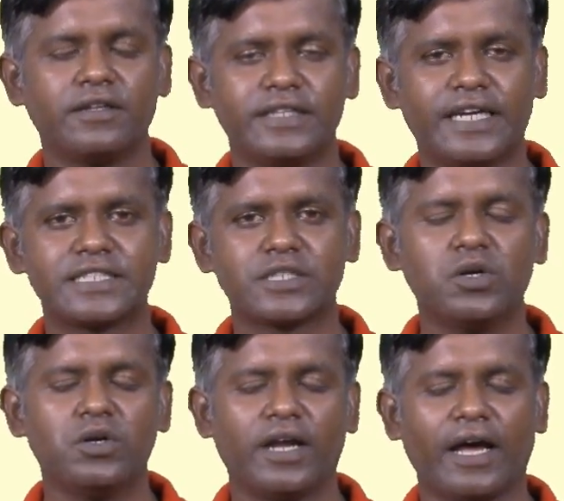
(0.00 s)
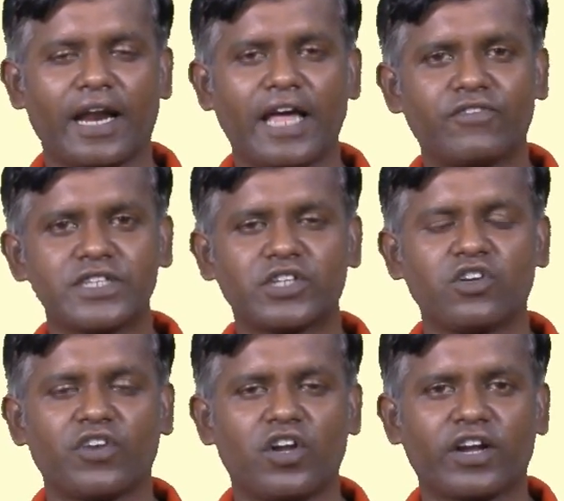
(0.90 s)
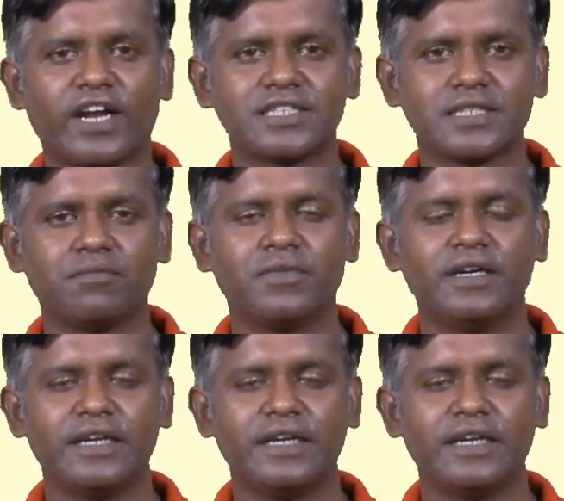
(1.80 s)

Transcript: That is a life history of an organism,